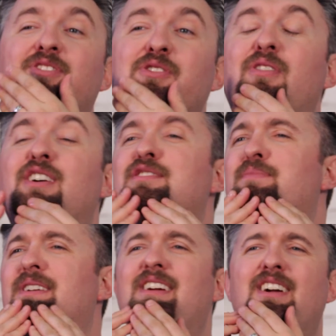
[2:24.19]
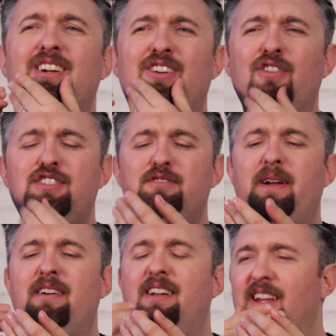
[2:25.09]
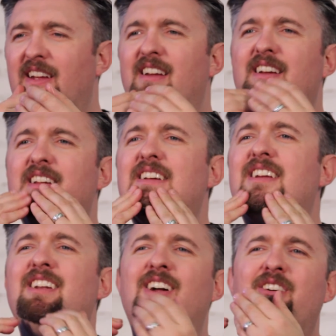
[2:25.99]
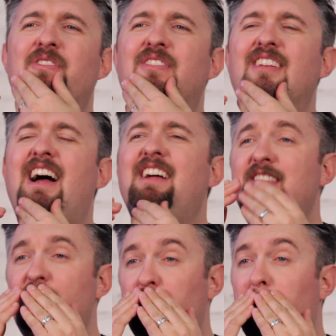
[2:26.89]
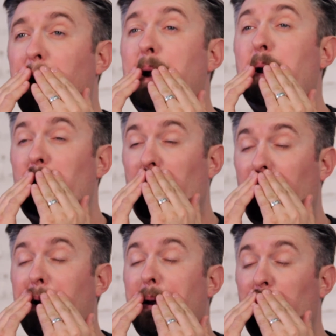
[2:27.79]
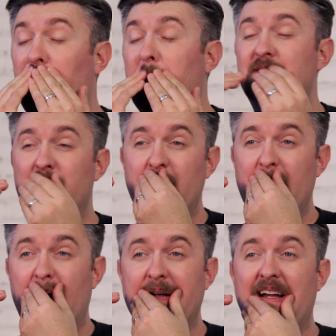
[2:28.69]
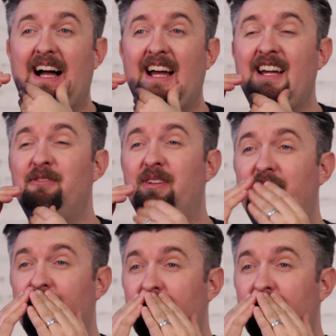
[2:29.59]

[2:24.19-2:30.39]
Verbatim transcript: do this, but go sparingly you know, the last thing you want is to be that guy with